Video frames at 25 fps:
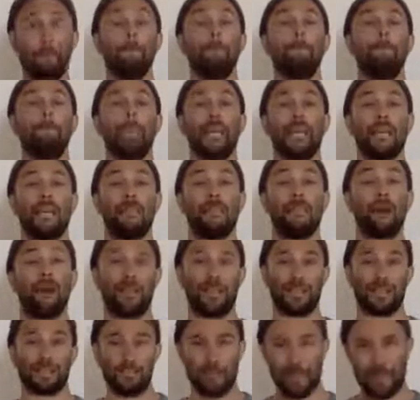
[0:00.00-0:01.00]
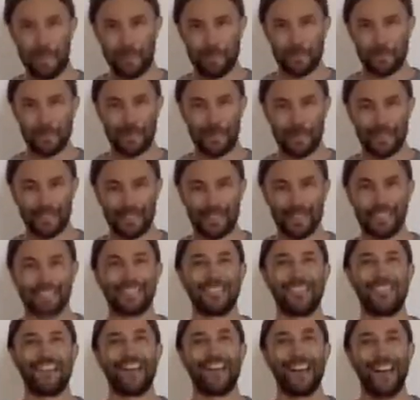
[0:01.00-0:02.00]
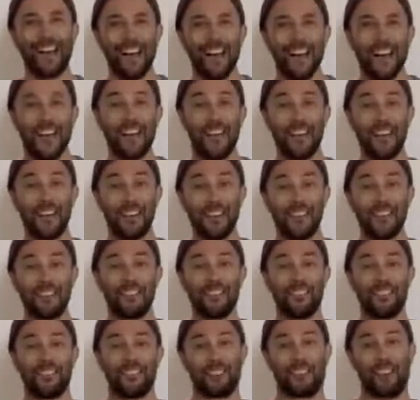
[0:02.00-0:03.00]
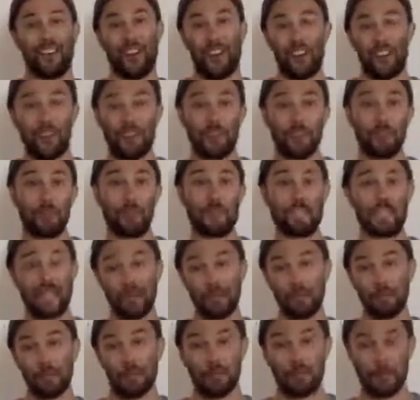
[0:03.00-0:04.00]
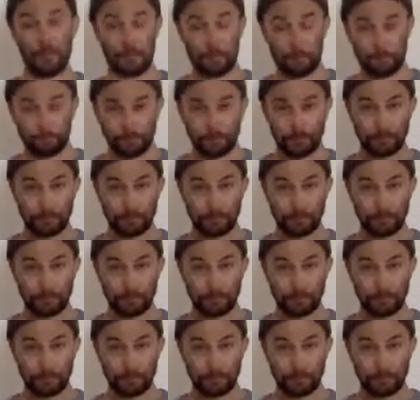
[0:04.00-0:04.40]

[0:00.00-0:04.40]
metabolic byproduct of our metabolism.